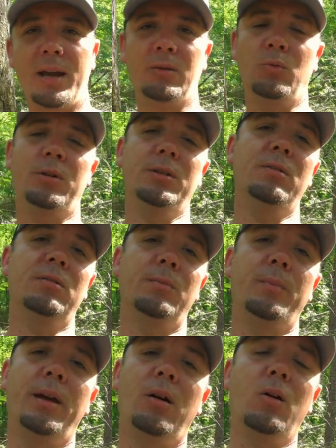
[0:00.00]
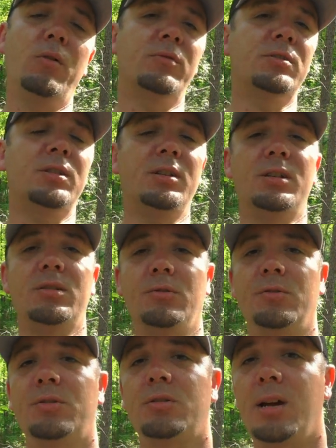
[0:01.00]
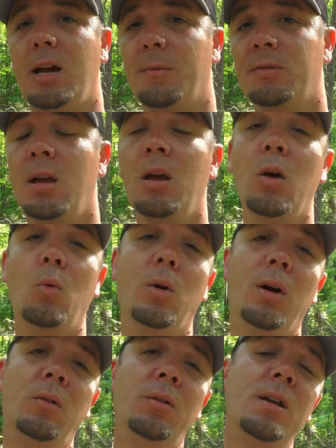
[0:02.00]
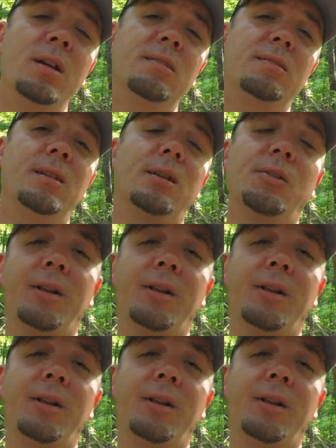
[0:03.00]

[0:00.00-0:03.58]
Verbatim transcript: you'd want to use a mount over traditional straps. Well, stick